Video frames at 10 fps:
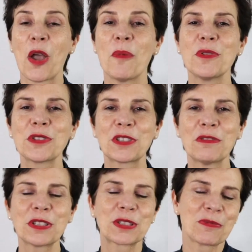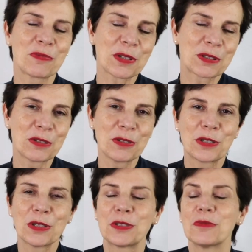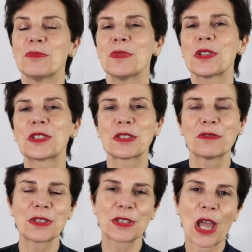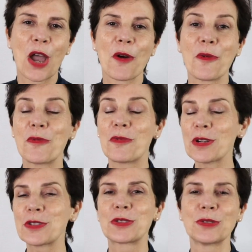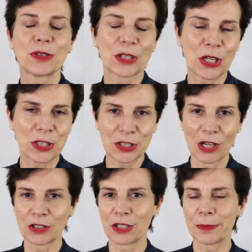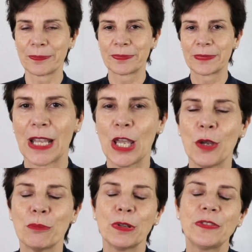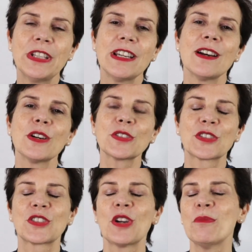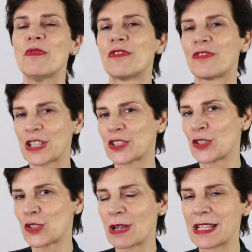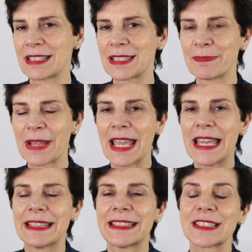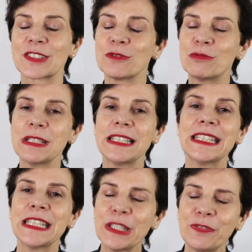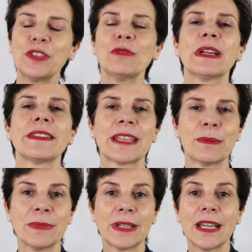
Most of us want to look good, most of us want to look younger, but there are some fashion trends that really, if you wear them,